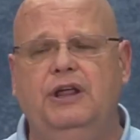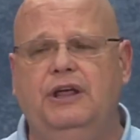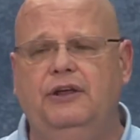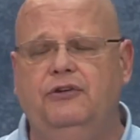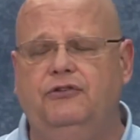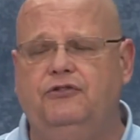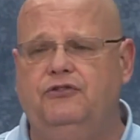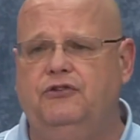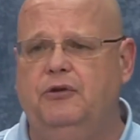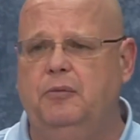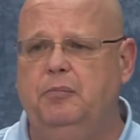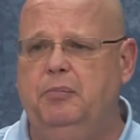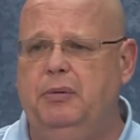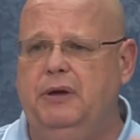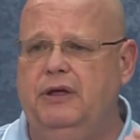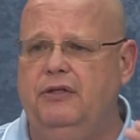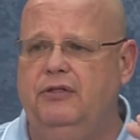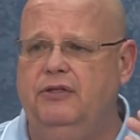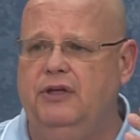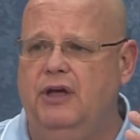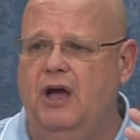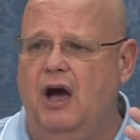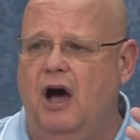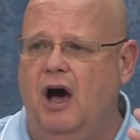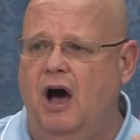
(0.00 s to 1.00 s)
needs to be
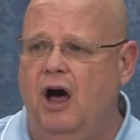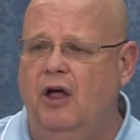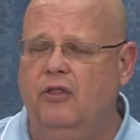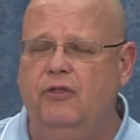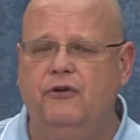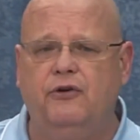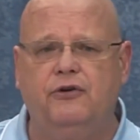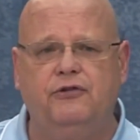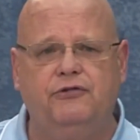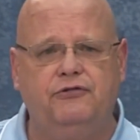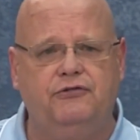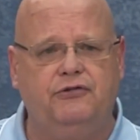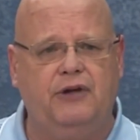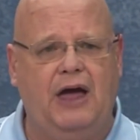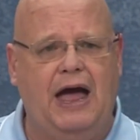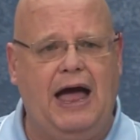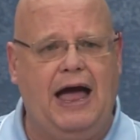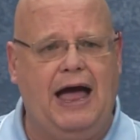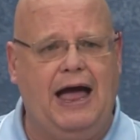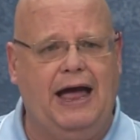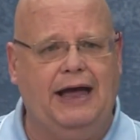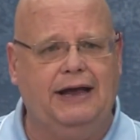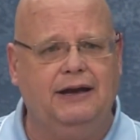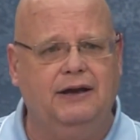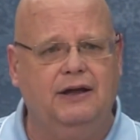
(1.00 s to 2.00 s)
the other
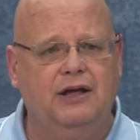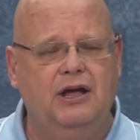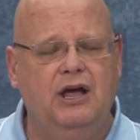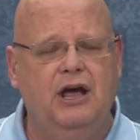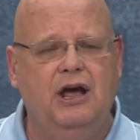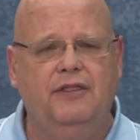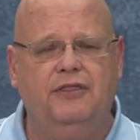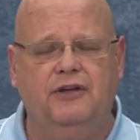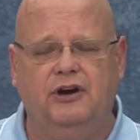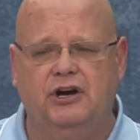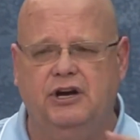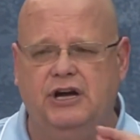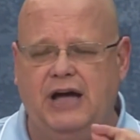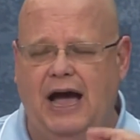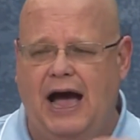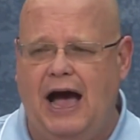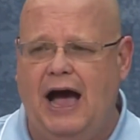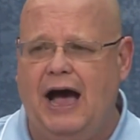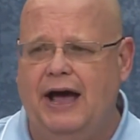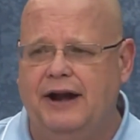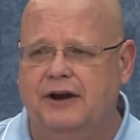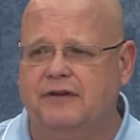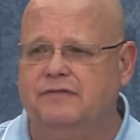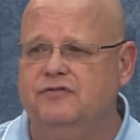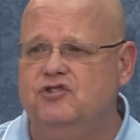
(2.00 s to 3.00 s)
side, the
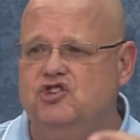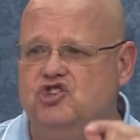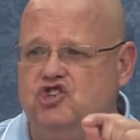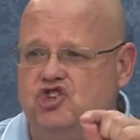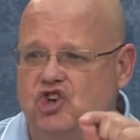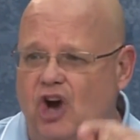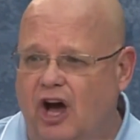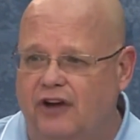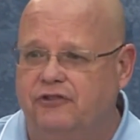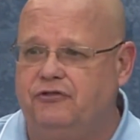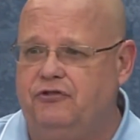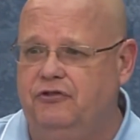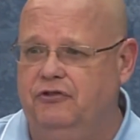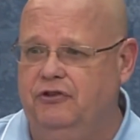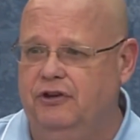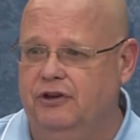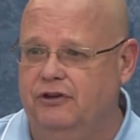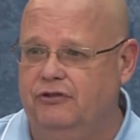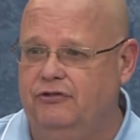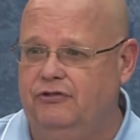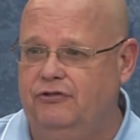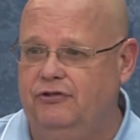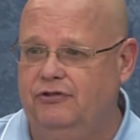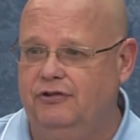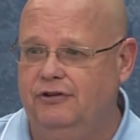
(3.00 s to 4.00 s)
God of
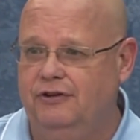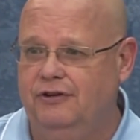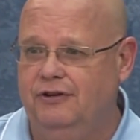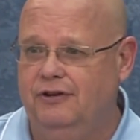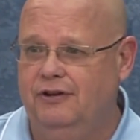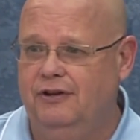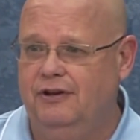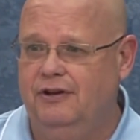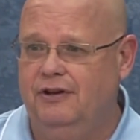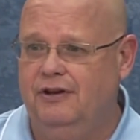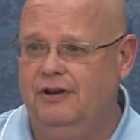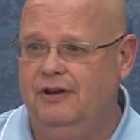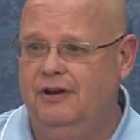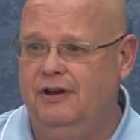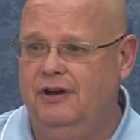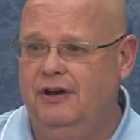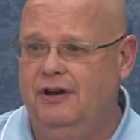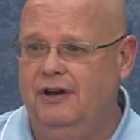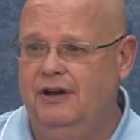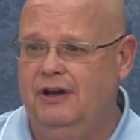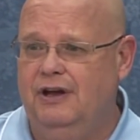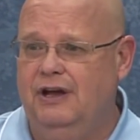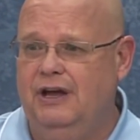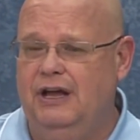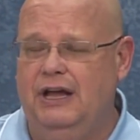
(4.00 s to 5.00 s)
justice.
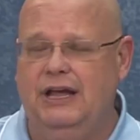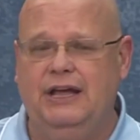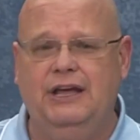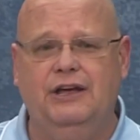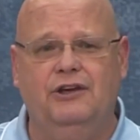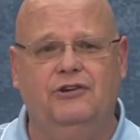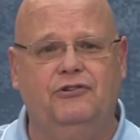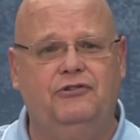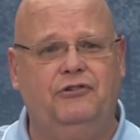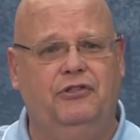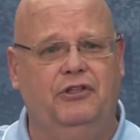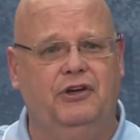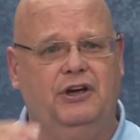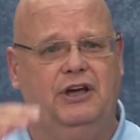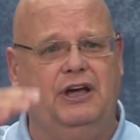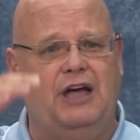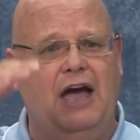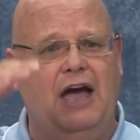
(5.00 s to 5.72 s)
He is the